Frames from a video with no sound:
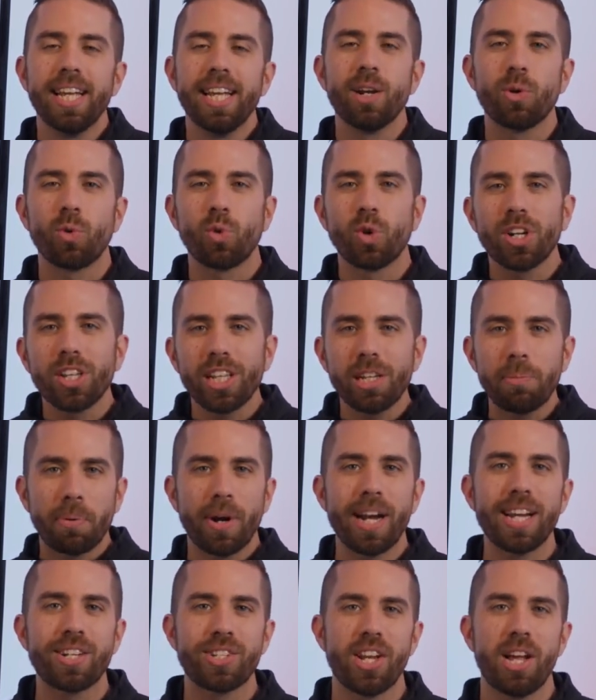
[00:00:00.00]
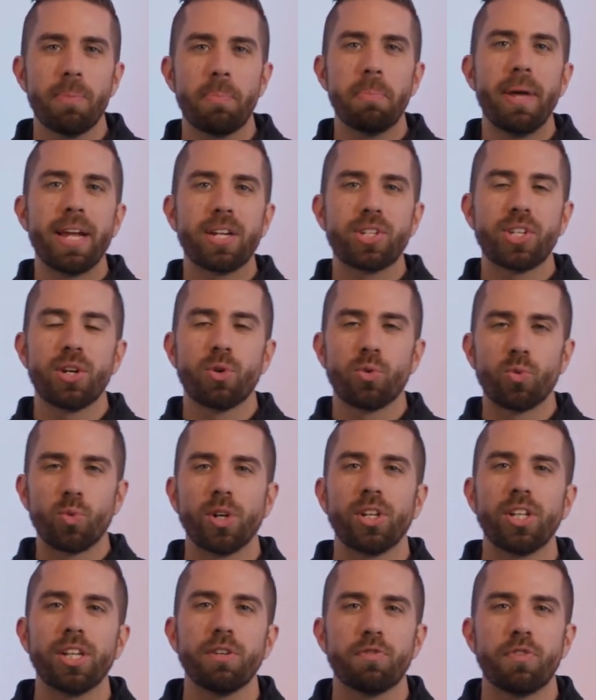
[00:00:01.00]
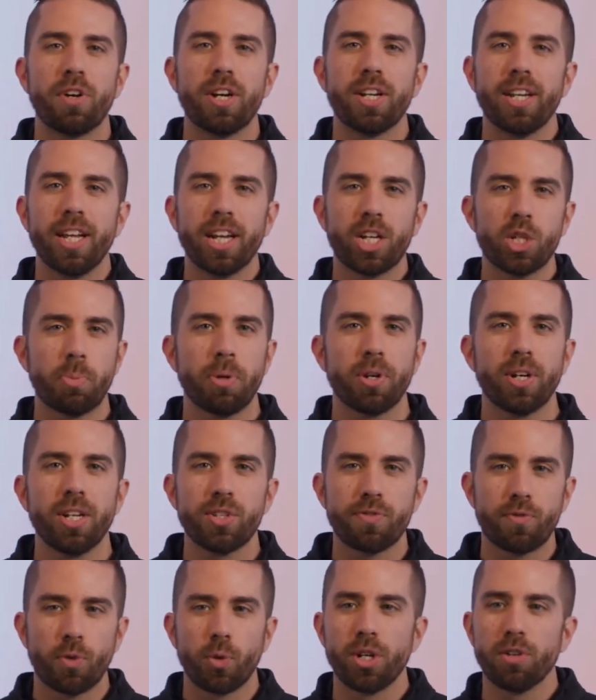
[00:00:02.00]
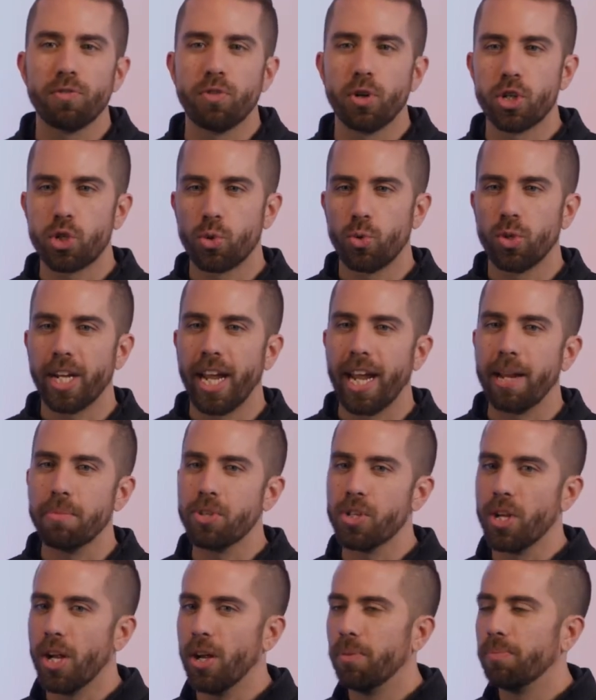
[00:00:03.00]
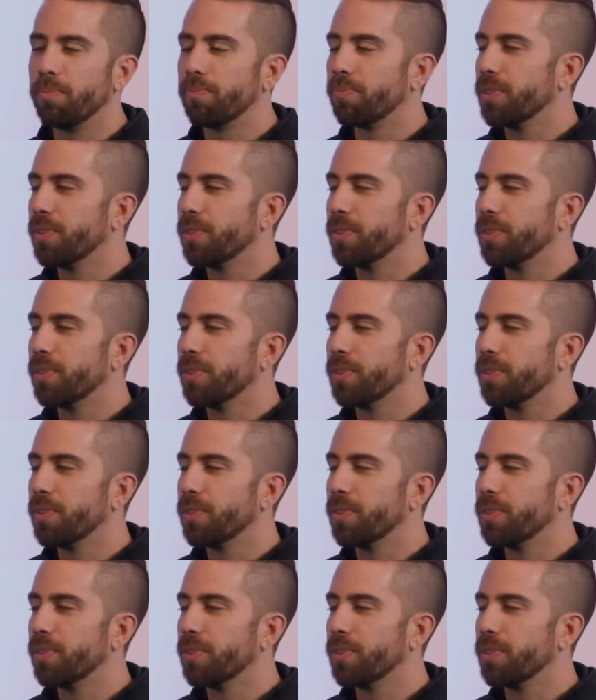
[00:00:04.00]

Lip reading: It really breaks it up and makes it a really fun experience for your virtual game show.